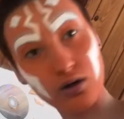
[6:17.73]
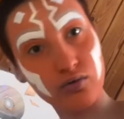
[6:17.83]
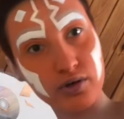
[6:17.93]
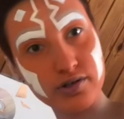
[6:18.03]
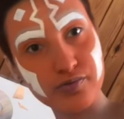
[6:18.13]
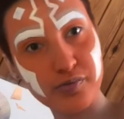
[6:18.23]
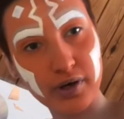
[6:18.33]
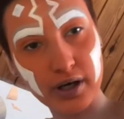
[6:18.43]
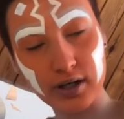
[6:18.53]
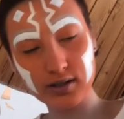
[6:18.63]
orange
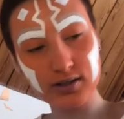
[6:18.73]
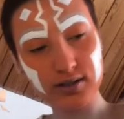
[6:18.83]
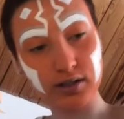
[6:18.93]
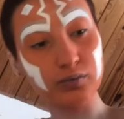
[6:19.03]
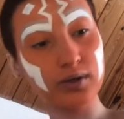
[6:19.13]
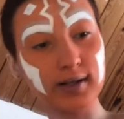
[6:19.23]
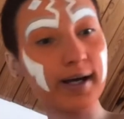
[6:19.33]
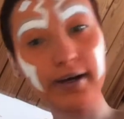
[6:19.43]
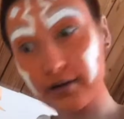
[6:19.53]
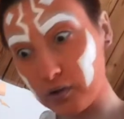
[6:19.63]
paint and we
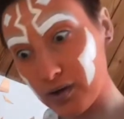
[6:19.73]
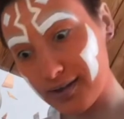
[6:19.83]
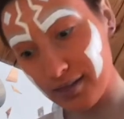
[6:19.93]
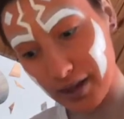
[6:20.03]
like looking